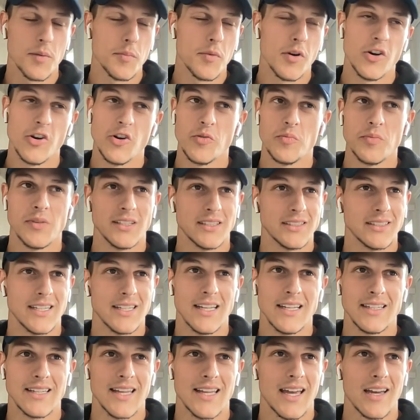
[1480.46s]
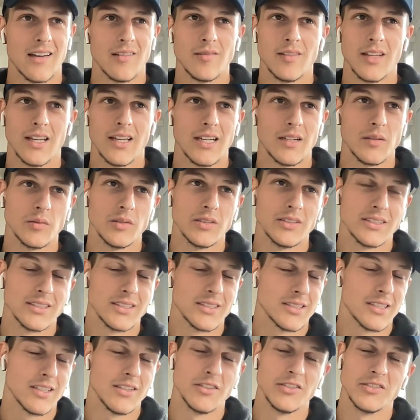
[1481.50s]
come home and, and to have that
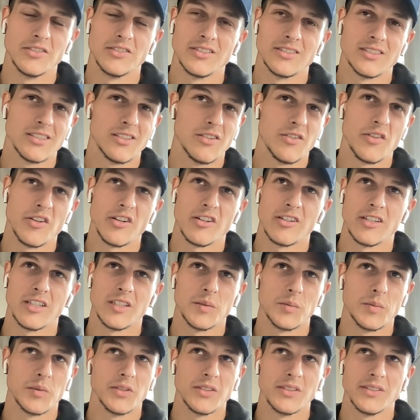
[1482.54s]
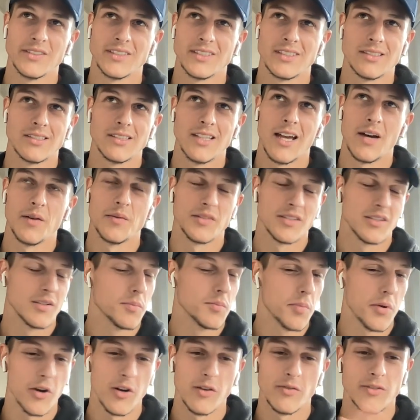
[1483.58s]
was so so incredible it was that was
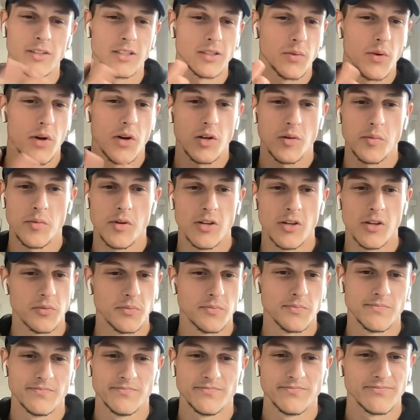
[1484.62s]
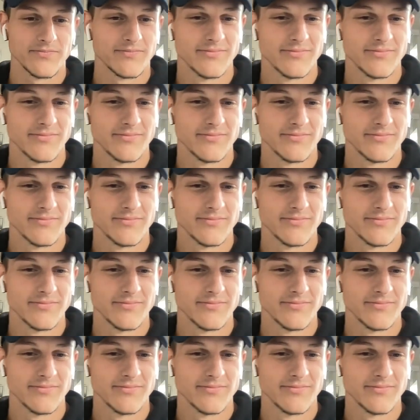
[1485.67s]
the perfect welcome home